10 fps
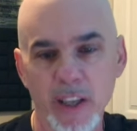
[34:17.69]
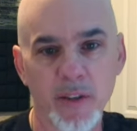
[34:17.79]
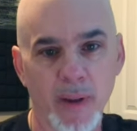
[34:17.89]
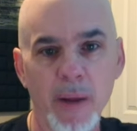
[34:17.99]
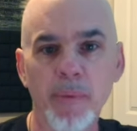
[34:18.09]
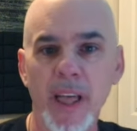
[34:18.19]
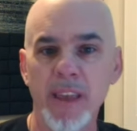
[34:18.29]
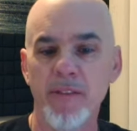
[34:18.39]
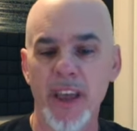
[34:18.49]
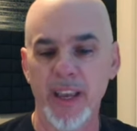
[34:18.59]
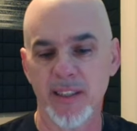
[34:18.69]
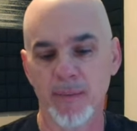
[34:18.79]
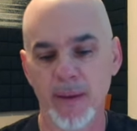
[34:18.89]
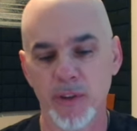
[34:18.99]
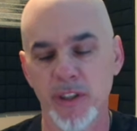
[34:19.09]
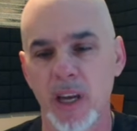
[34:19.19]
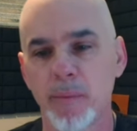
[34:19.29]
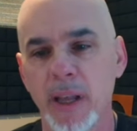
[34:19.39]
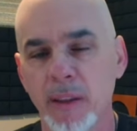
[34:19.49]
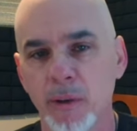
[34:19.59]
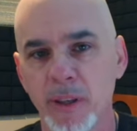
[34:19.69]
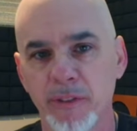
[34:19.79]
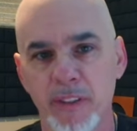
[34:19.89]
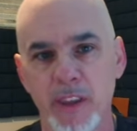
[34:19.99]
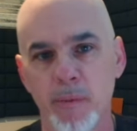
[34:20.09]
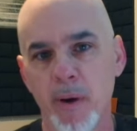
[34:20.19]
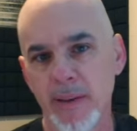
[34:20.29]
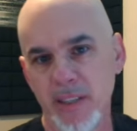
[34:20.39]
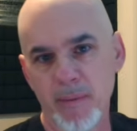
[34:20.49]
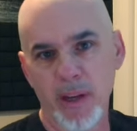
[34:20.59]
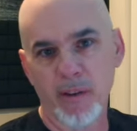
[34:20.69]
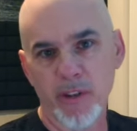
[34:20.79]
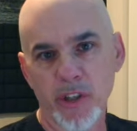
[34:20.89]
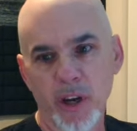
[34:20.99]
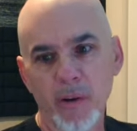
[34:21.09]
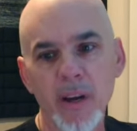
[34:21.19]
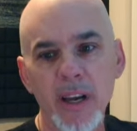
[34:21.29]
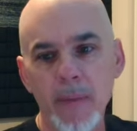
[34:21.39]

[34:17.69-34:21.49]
So when I play in Vegas, sometimes you'll see I play a little differently than you probably see me here on the show.